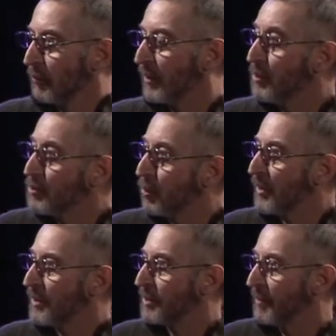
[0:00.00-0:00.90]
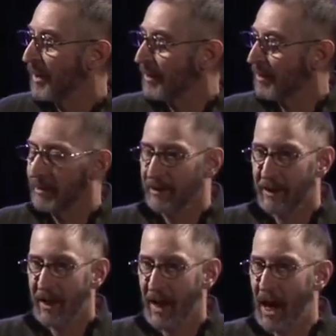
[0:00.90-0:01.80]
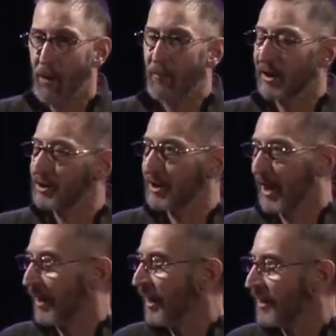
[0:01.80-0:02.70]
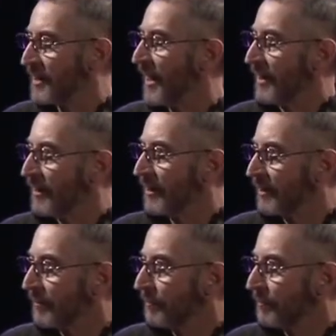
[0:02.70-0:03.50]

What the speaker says: What are you doing to me? How much can I take?